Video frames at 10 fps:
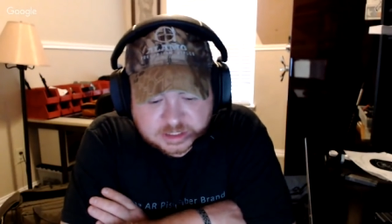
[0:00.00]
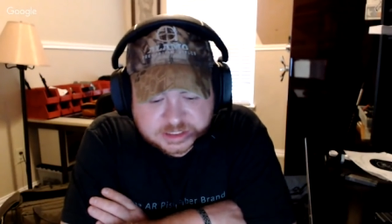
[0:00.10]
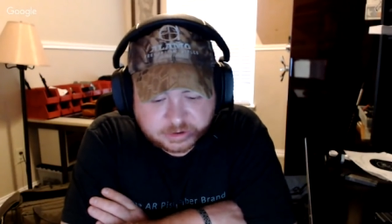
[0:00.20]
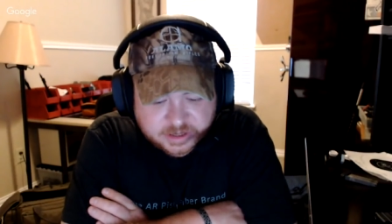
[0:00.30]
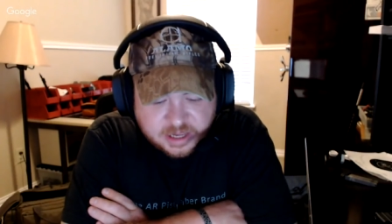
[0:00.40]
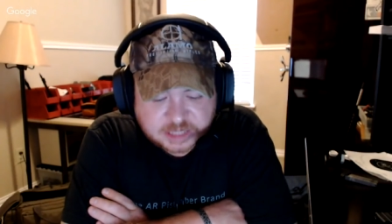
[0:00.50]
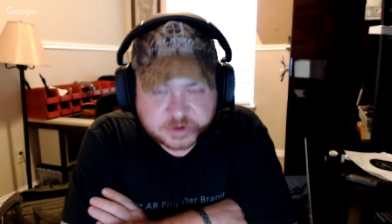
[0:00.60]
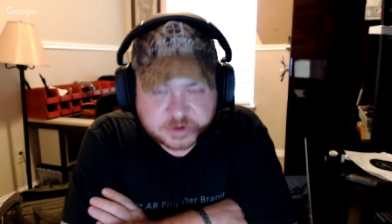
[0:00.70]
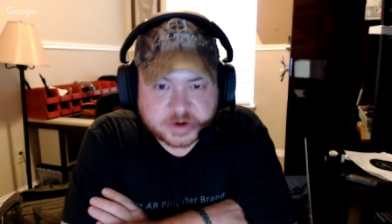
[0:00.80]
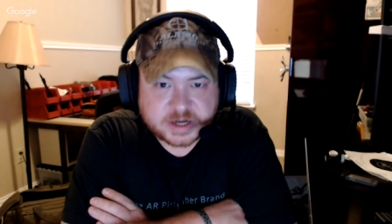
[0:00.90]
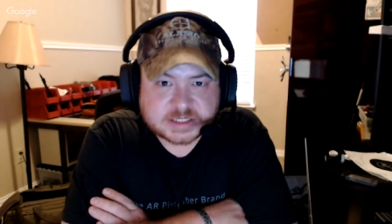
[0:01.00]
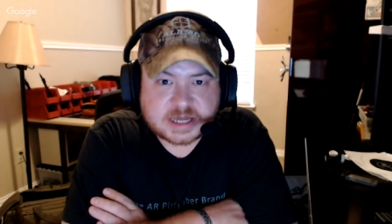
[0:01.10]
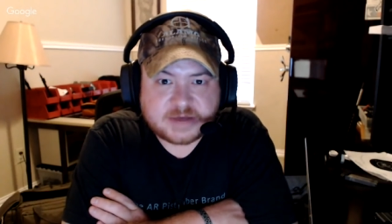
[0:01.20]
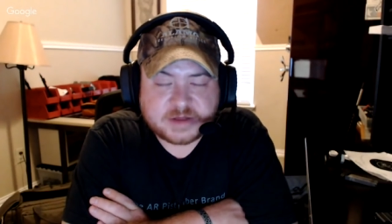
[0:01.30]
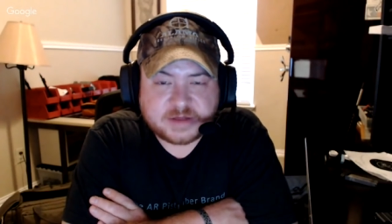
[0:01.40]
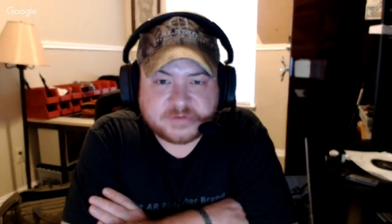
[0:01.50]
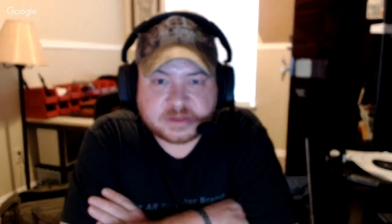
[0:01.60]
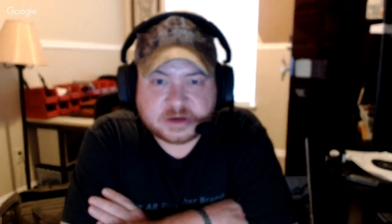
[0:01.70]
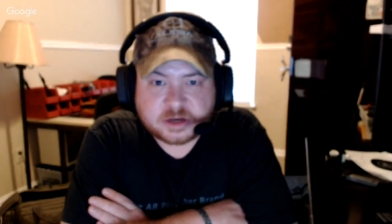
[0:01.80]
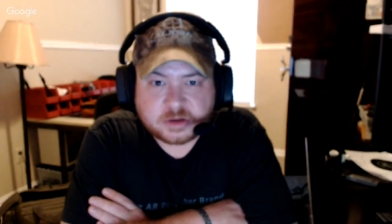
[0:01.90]
so engagement rates have
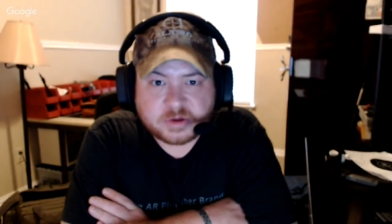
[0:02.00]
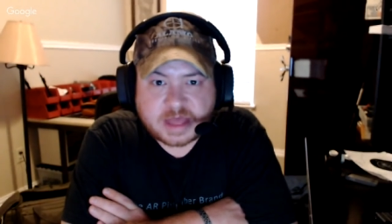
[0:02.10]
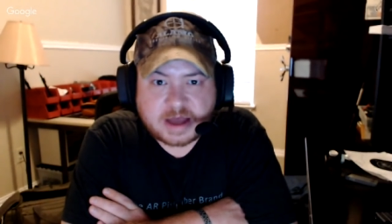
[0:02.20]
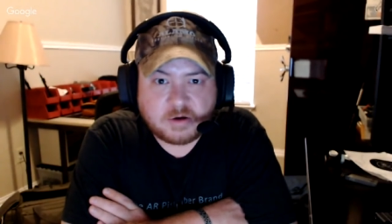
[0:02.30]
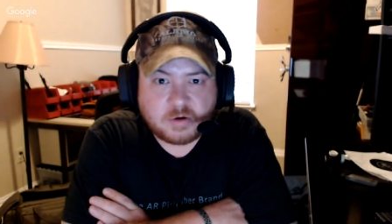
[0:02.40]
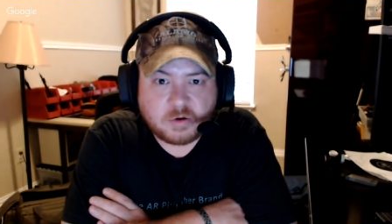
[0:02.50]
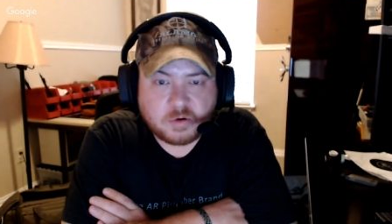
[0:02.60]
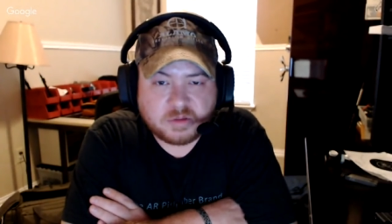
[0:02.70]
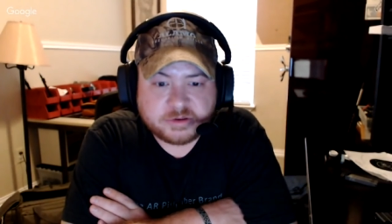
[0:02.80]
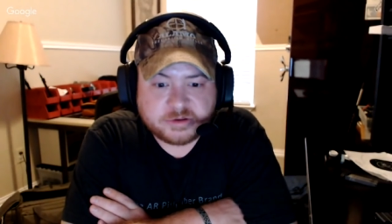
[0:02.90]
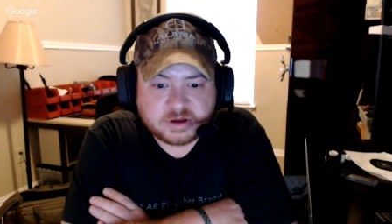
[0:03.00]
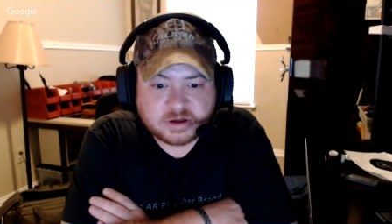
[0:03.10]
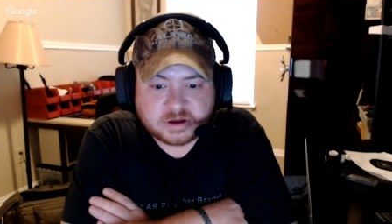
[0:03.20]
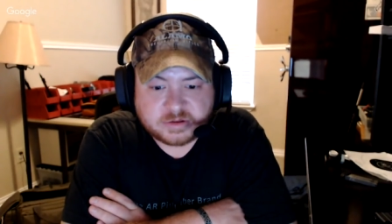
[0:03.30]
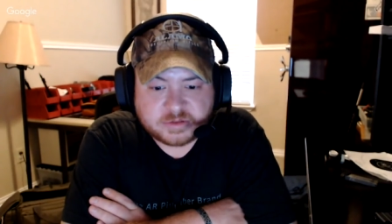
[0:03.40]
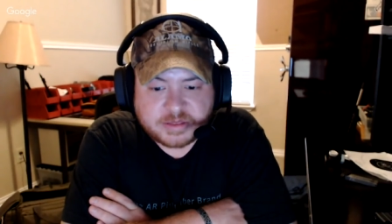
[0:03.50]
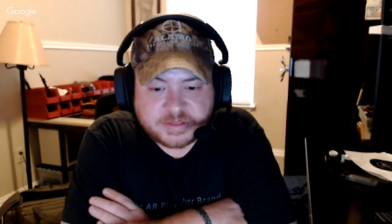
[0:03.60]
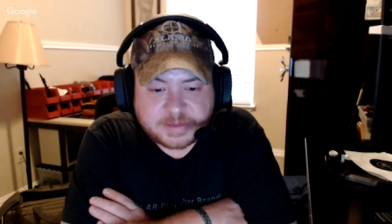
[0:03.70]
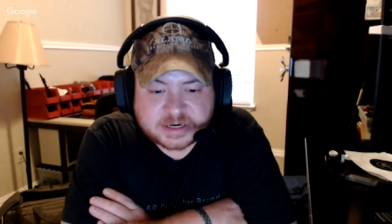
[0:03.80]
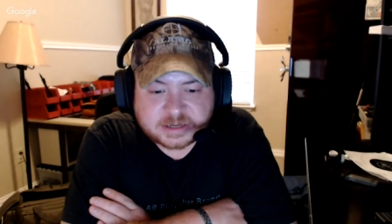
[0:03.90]
everything to do with how old uh,
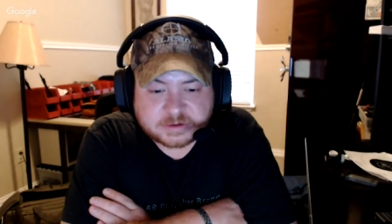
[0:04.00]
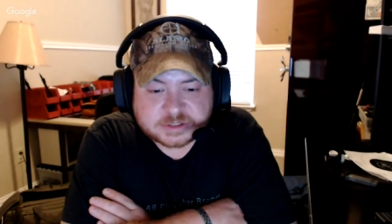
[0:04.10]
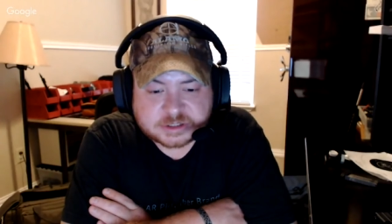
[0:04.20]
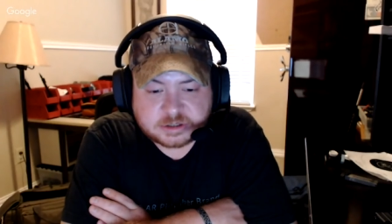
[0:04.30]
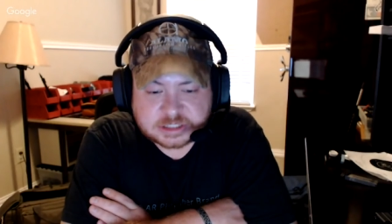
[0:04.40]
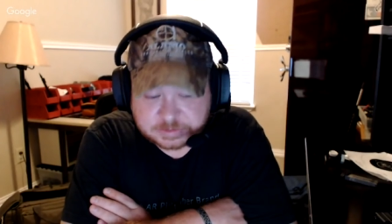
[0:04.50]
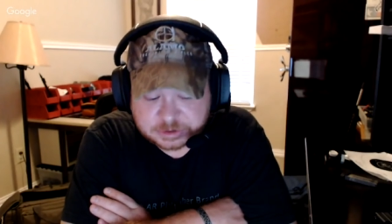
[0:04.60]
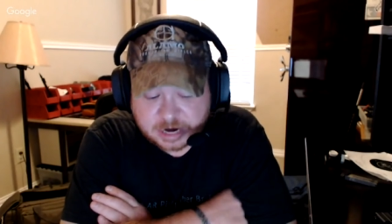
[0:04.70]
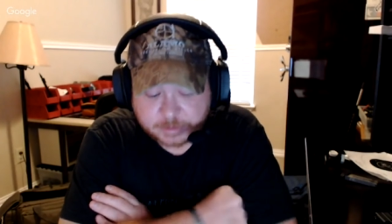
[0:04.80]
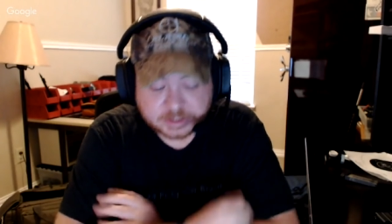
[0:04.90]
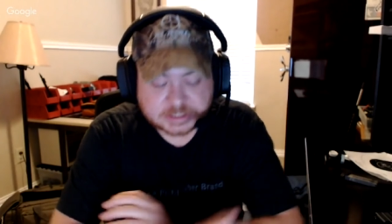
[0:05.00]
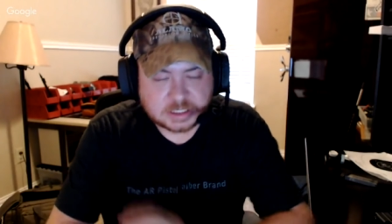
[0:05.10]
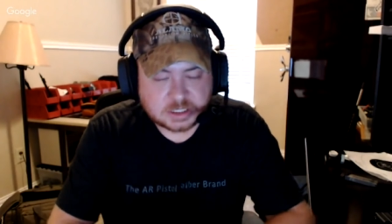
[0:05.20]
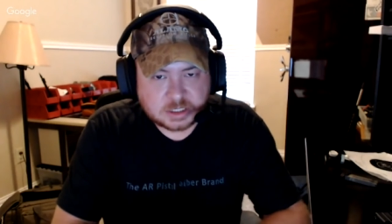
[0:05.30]
that particular subscriber is.